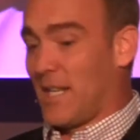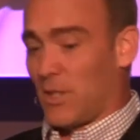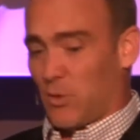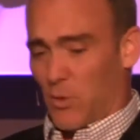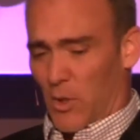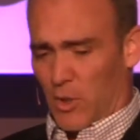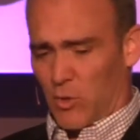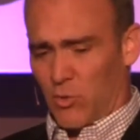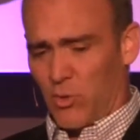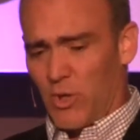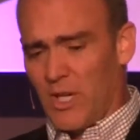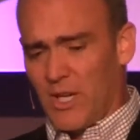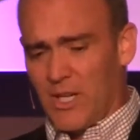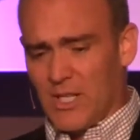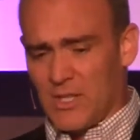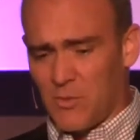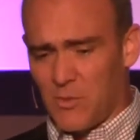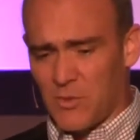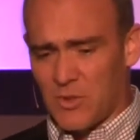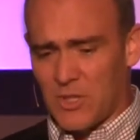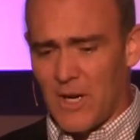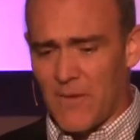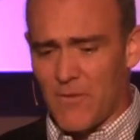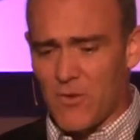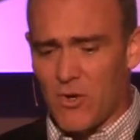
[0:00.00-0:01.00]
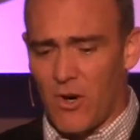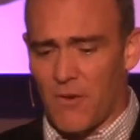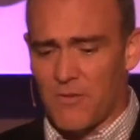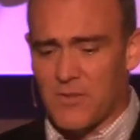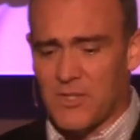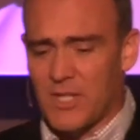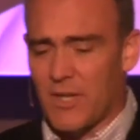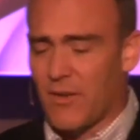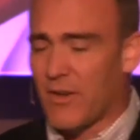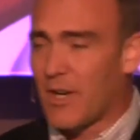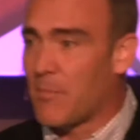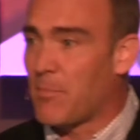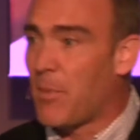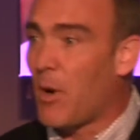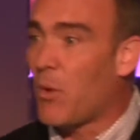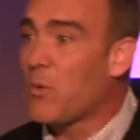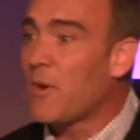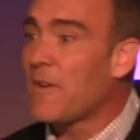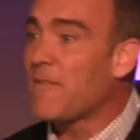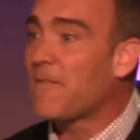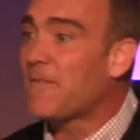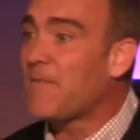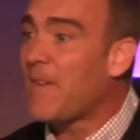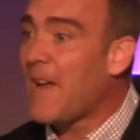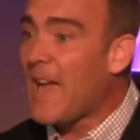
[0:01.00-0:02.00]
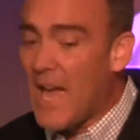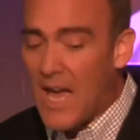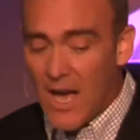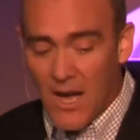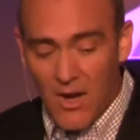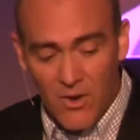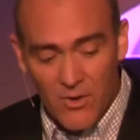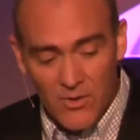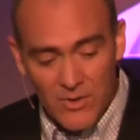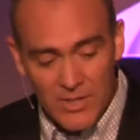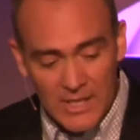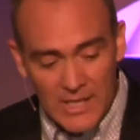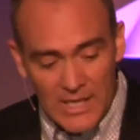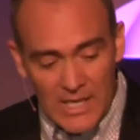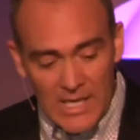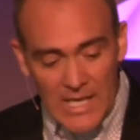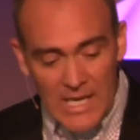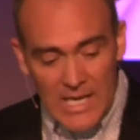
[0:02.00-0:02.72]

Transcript: Says Quirinius was governor of Syria. But we found